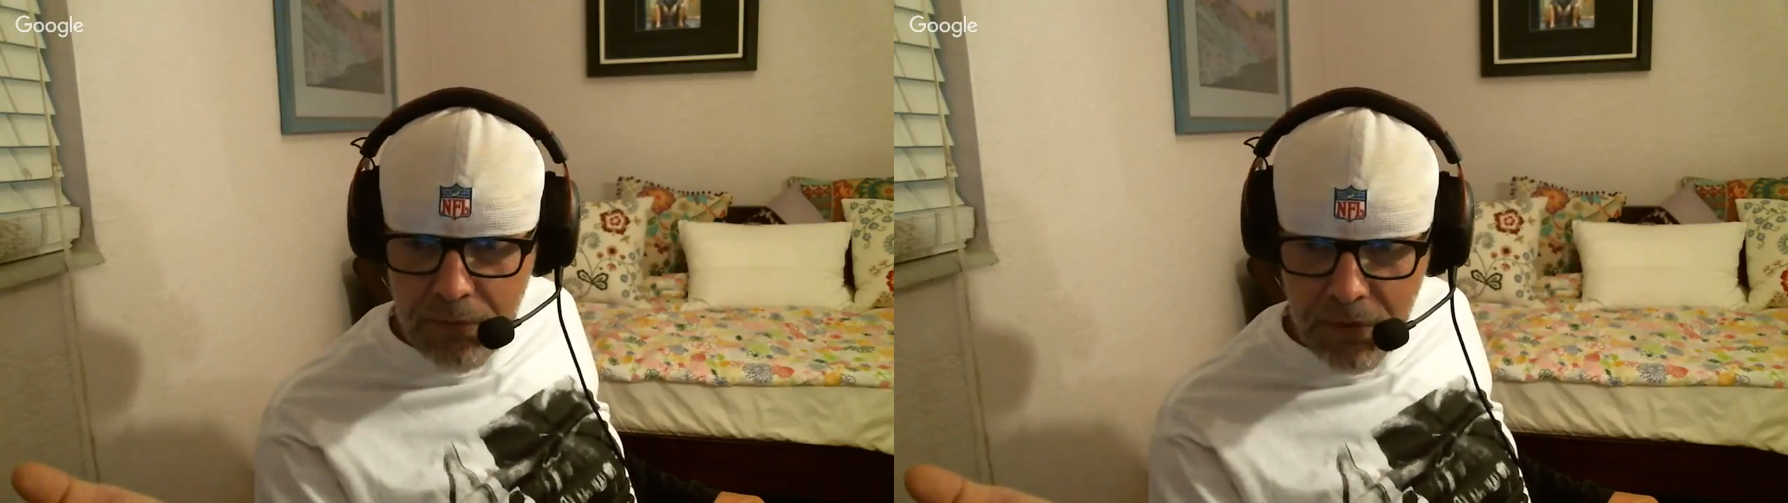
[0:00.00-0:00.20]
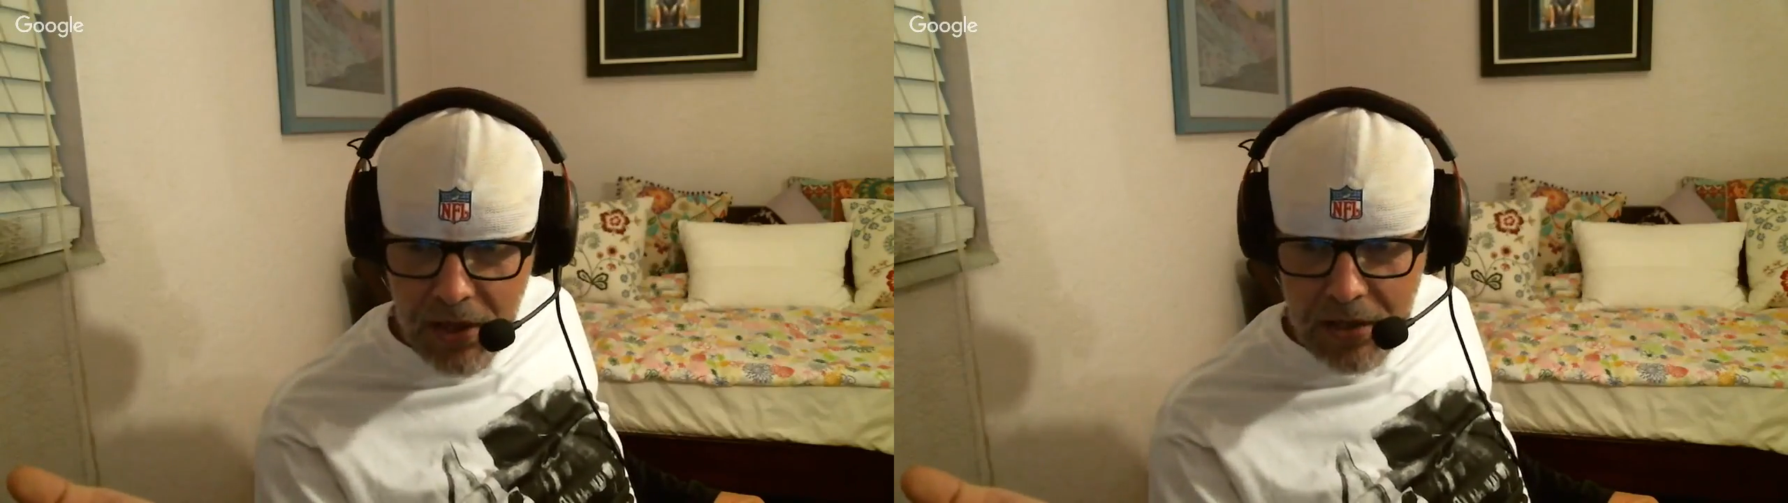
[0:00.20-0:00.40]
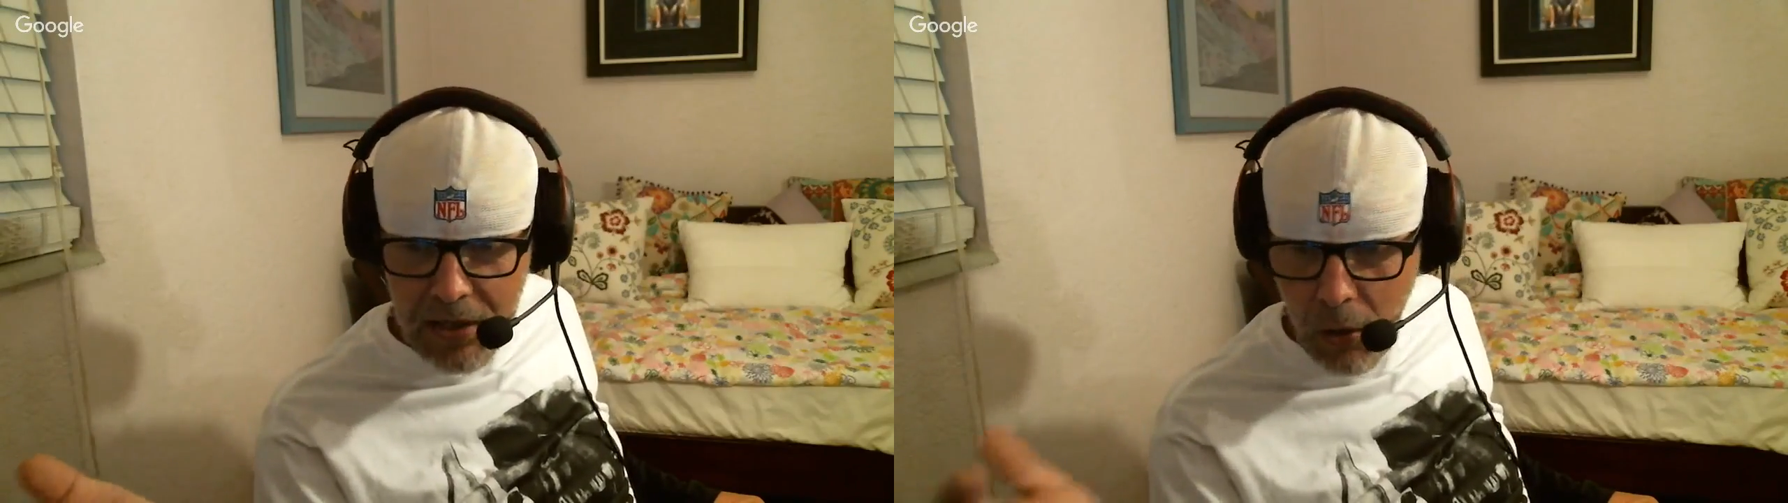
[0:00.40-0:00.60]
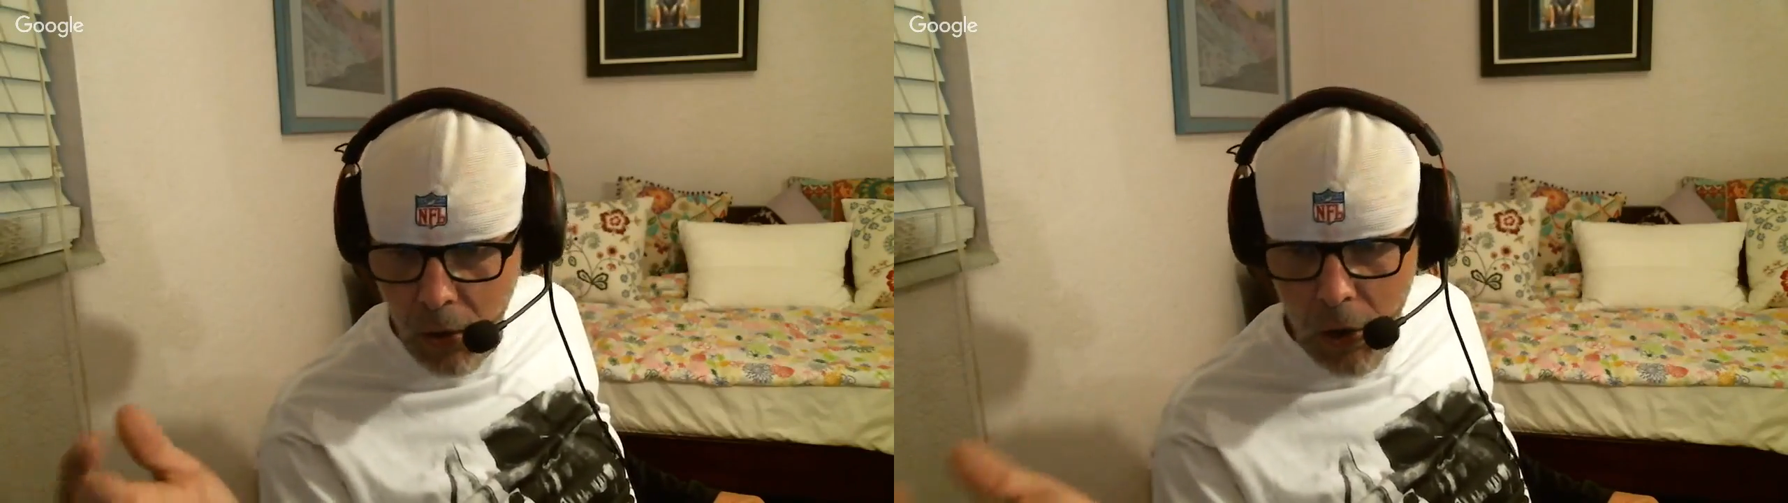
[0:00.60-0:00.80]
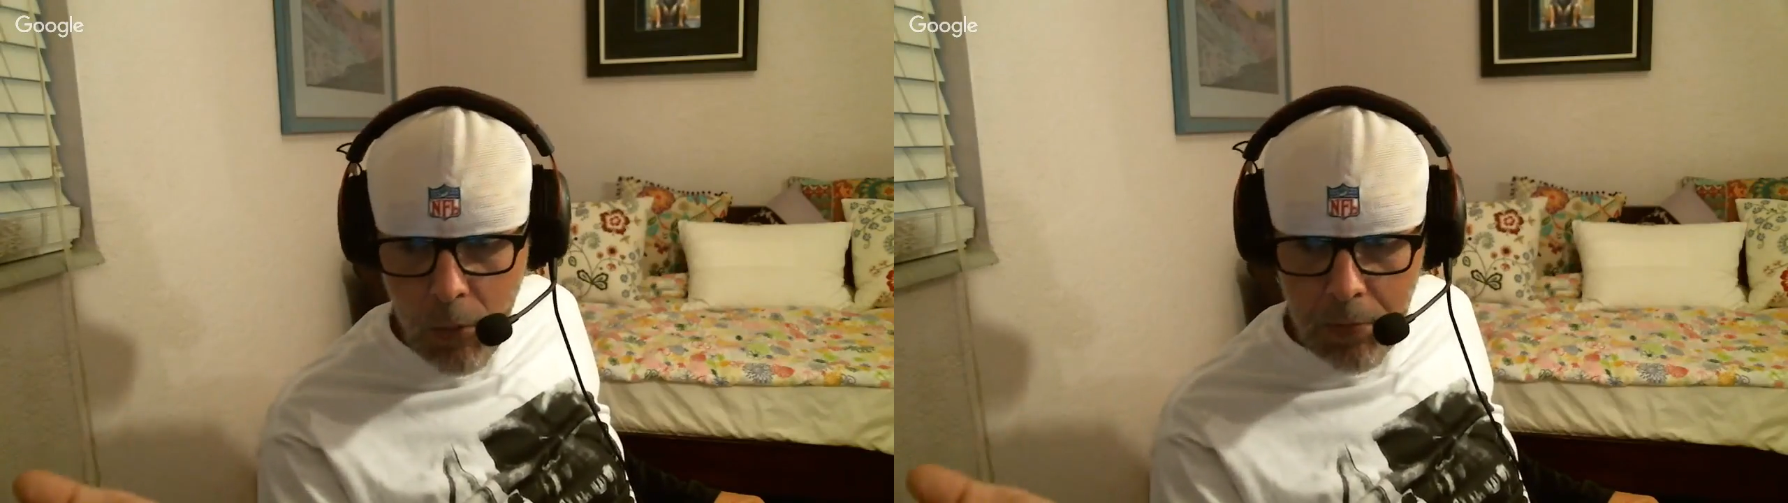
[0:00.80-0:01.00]
thinking or
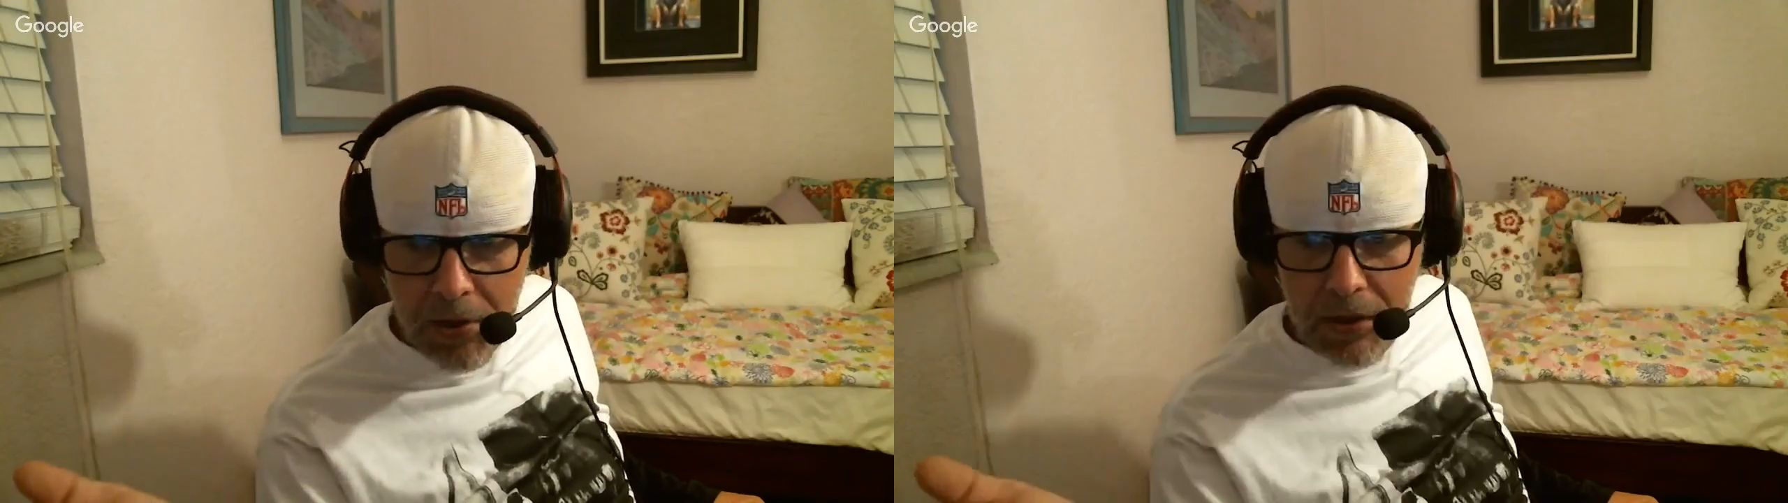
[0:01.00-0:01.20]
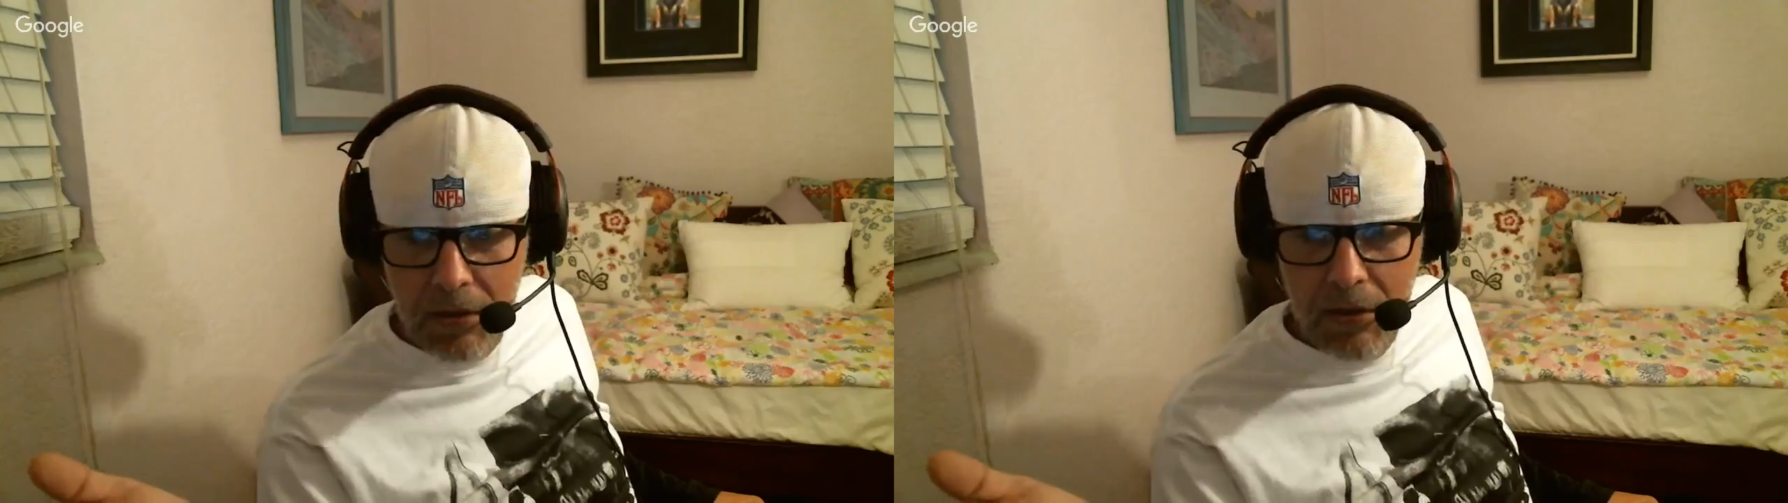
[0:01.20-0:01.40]
hoping